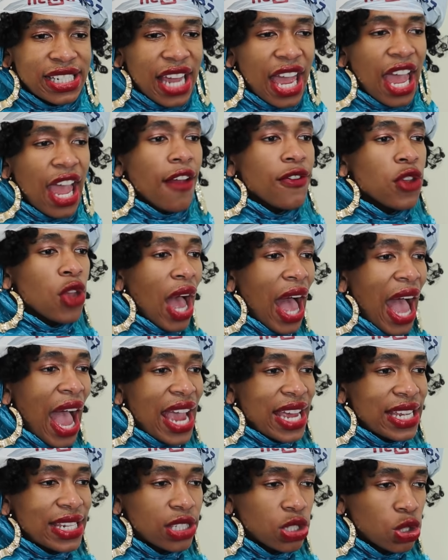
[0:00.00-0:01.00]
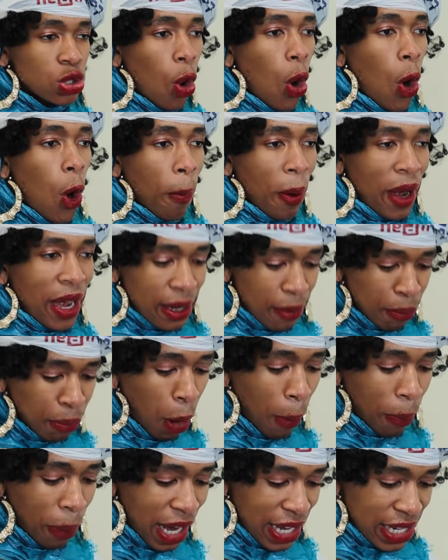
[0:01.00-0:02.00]
Have your eyes to open
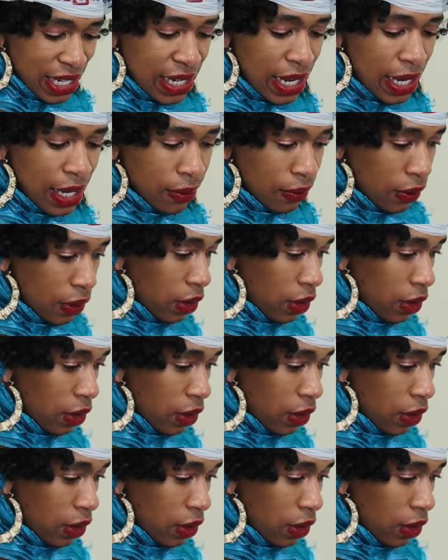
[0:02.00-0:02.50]
properly, ne?